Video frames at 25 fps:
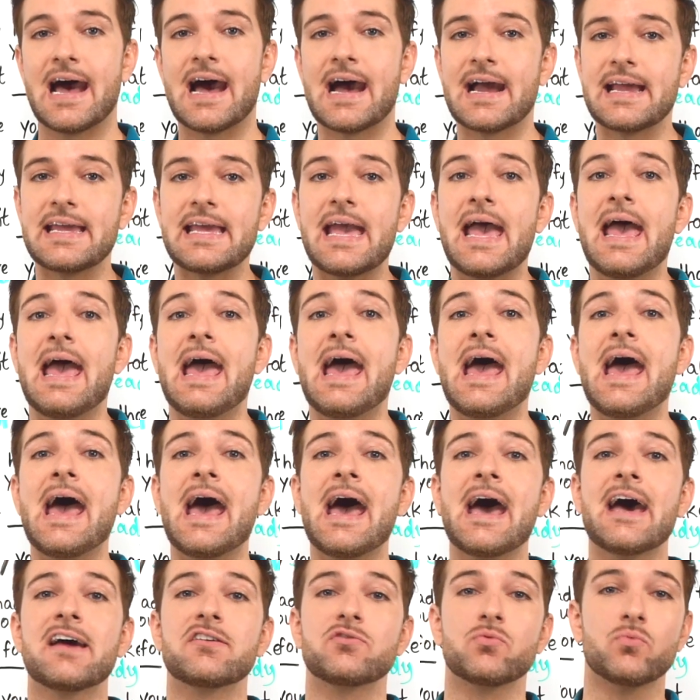I
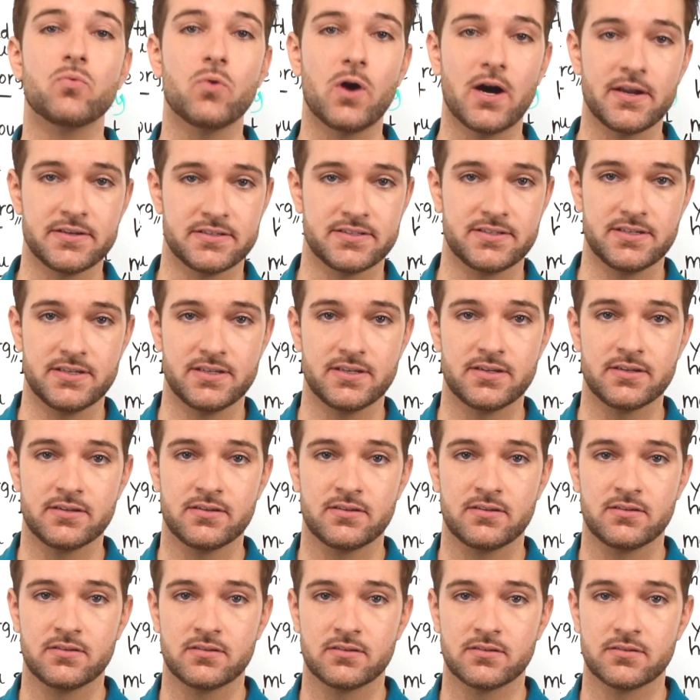had wanted.
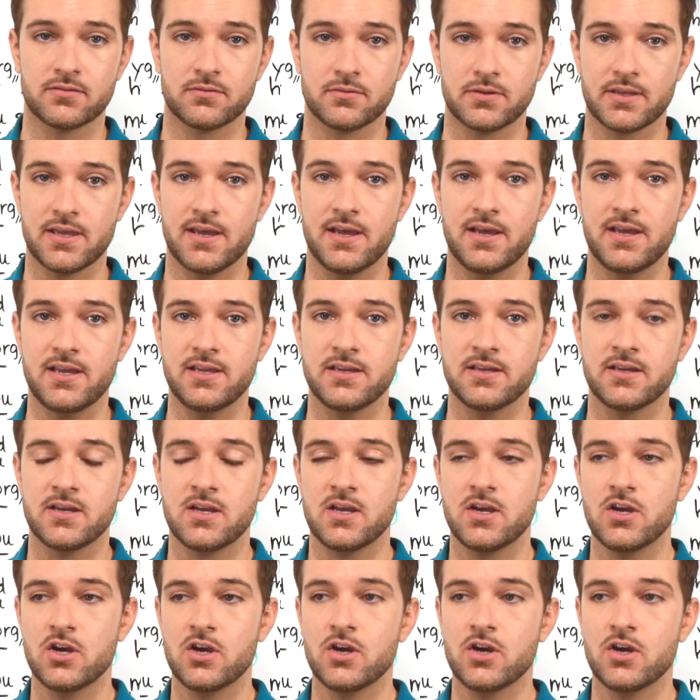Okay?